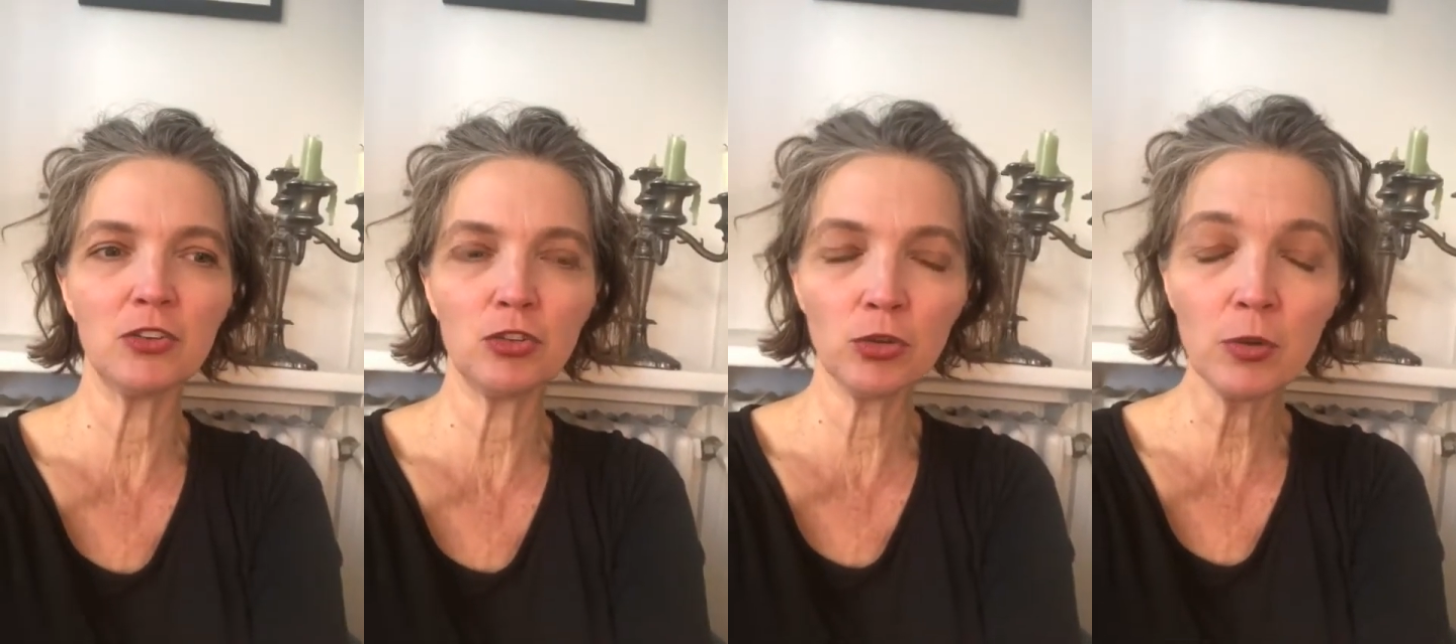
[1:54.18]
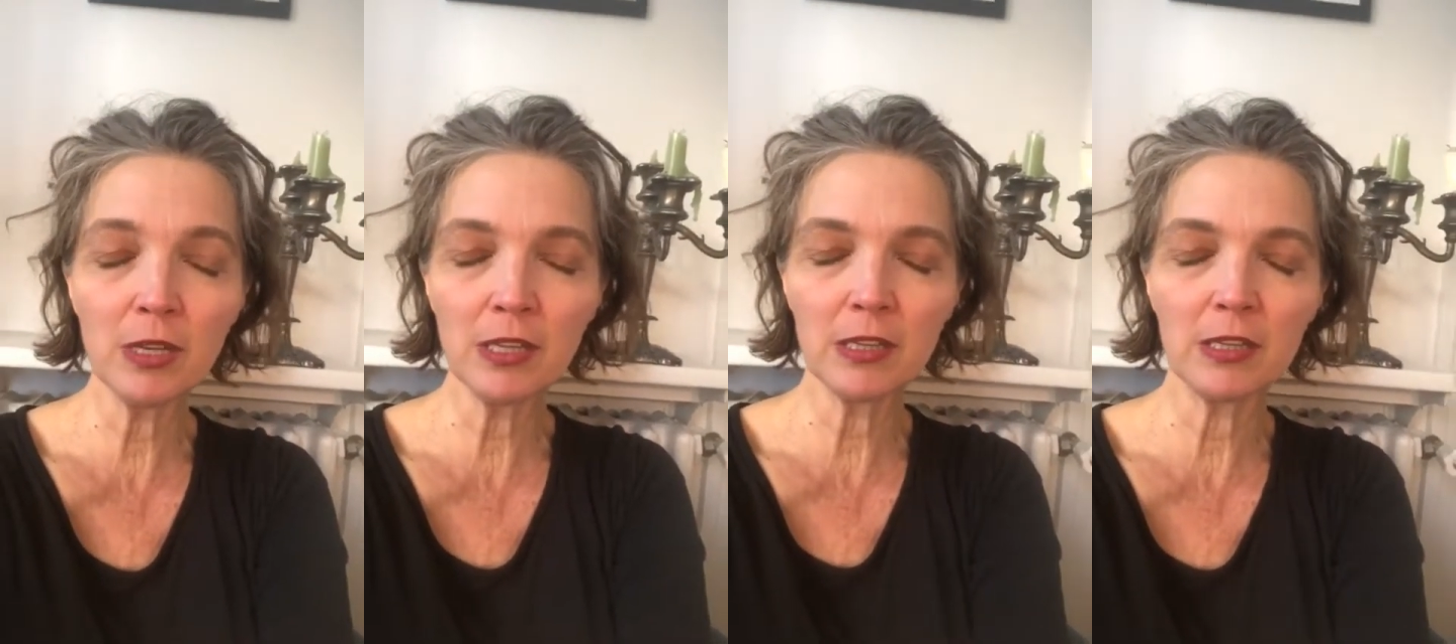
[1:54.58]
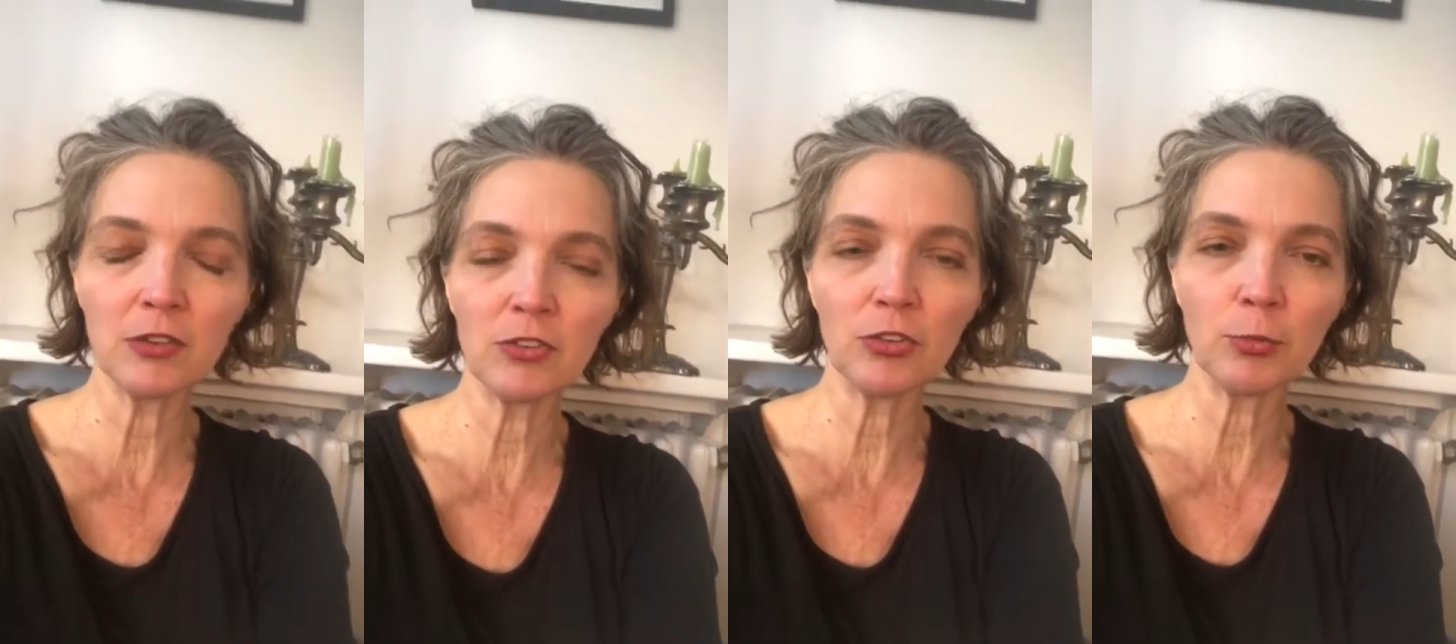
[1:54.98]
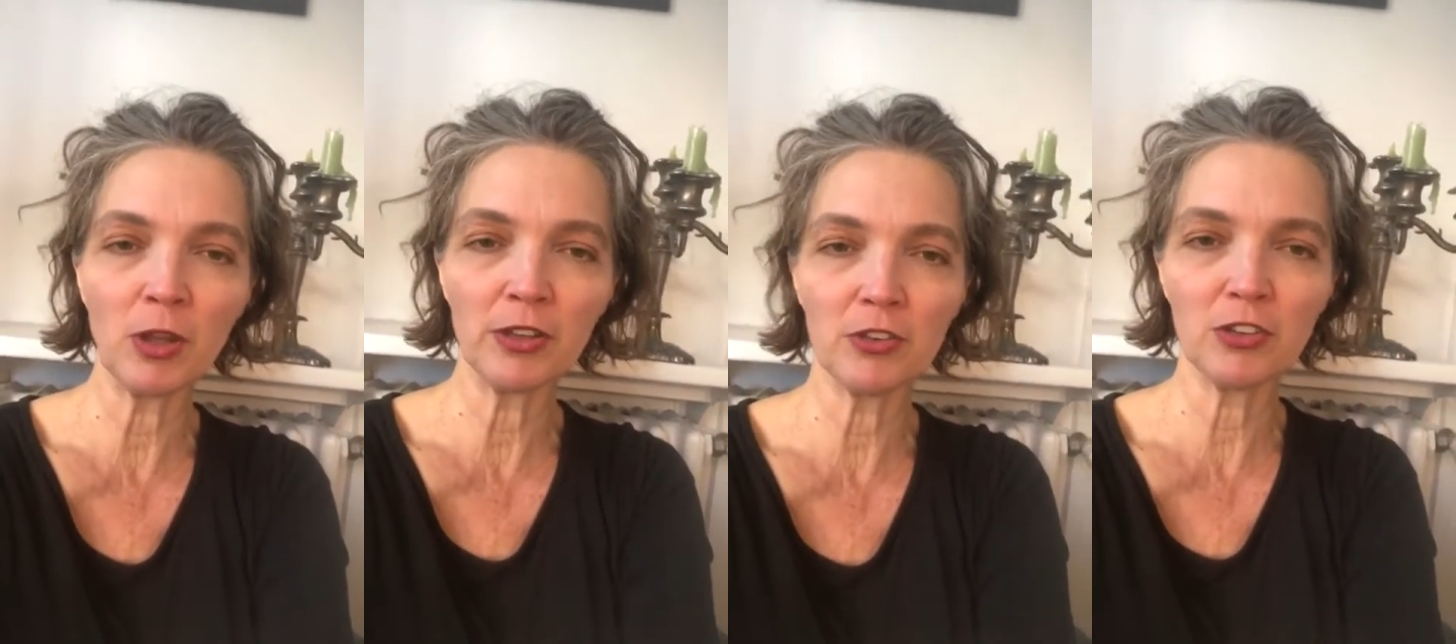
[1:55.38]
doing these
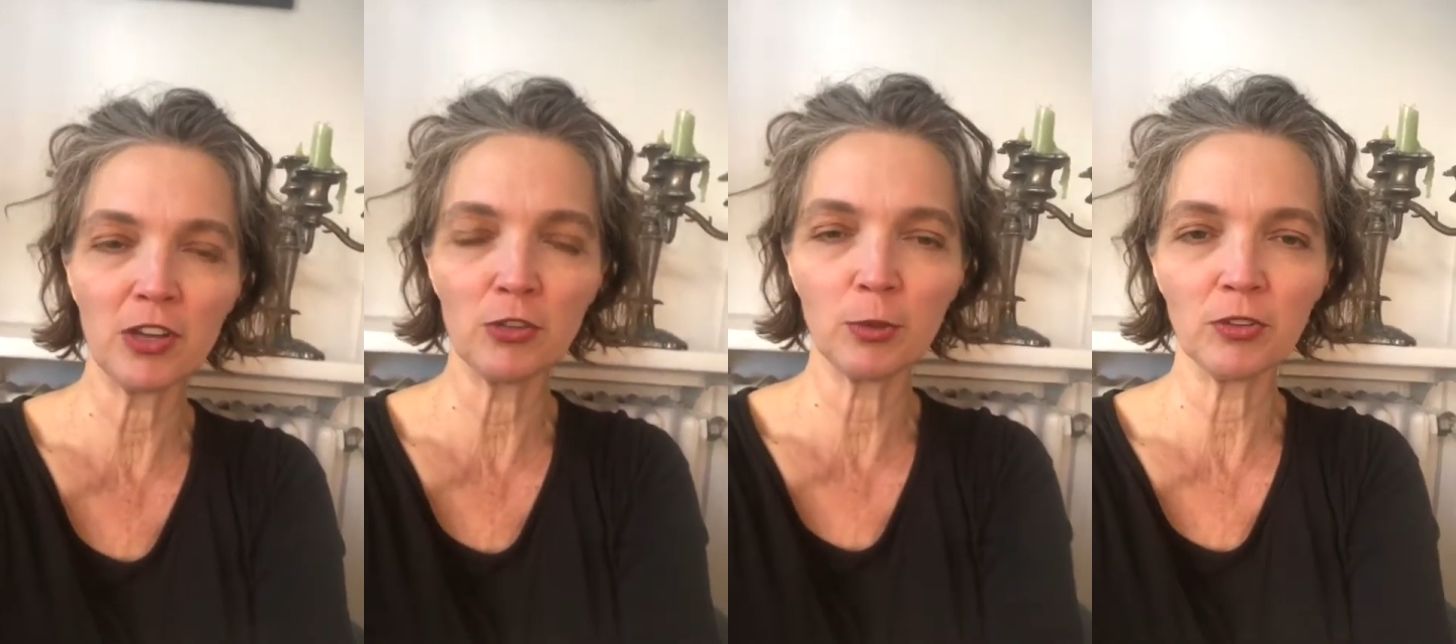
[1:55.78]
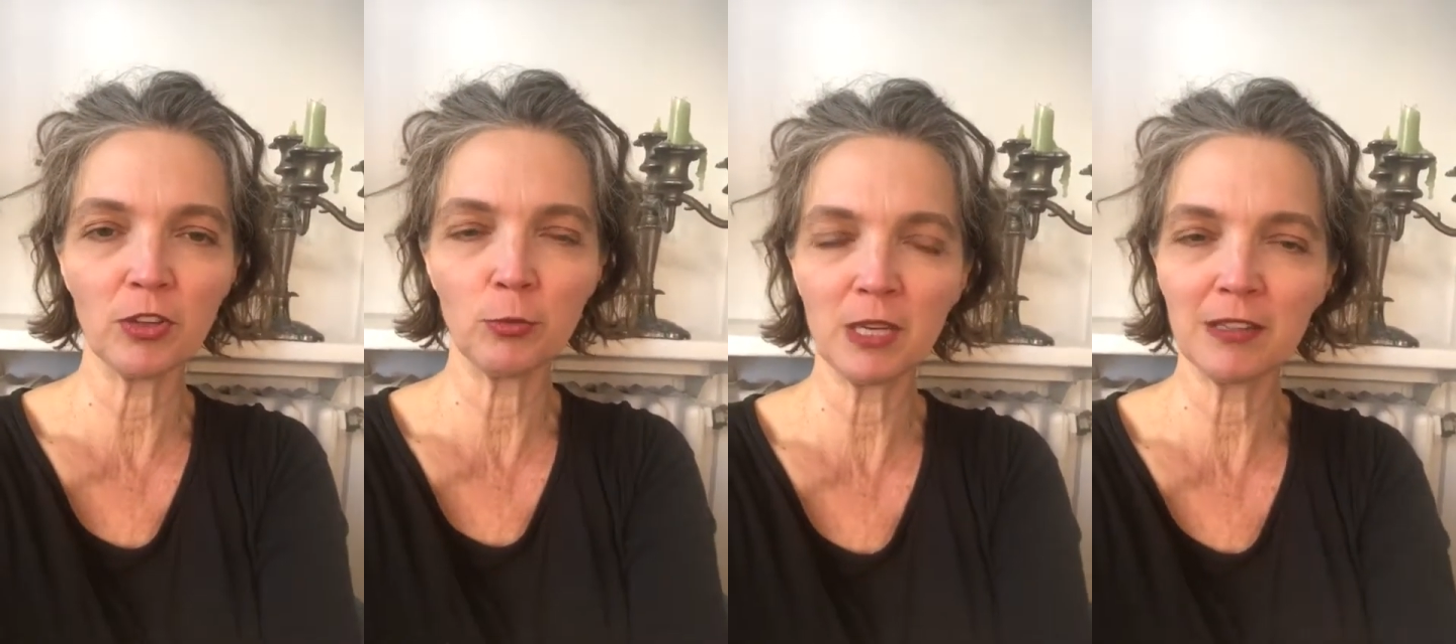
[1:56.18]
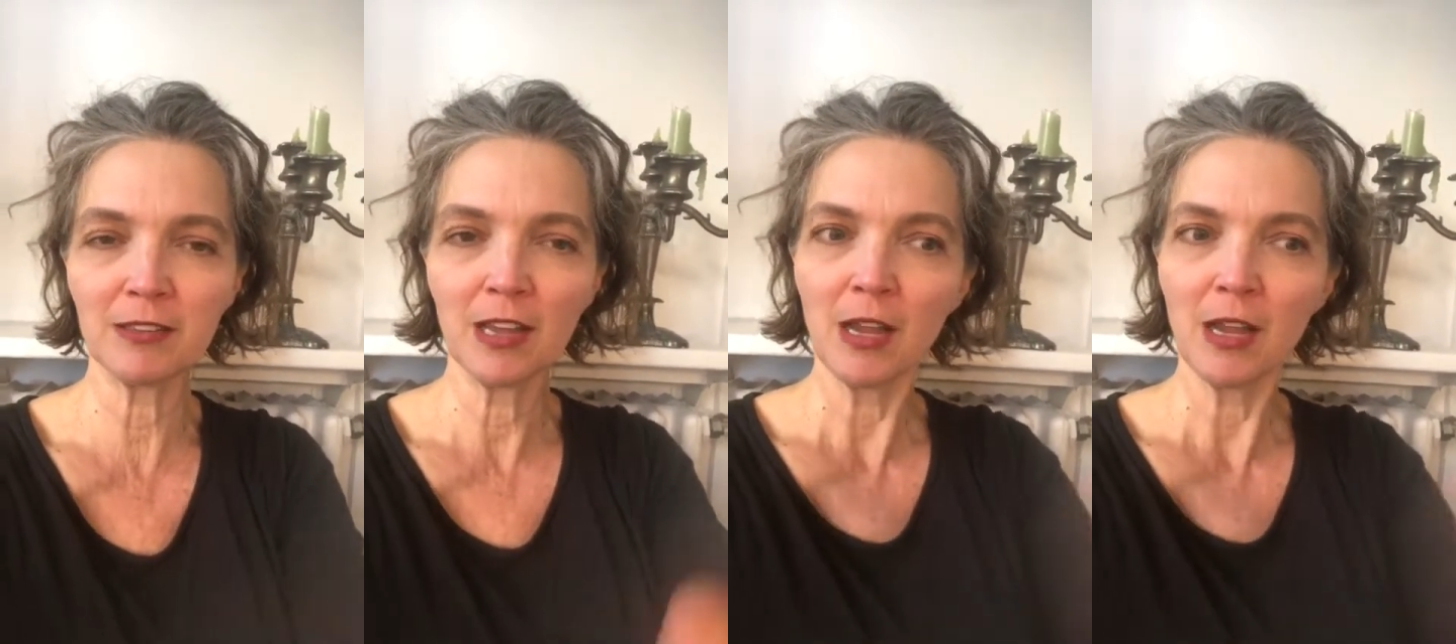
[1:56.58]
small interchangeables is because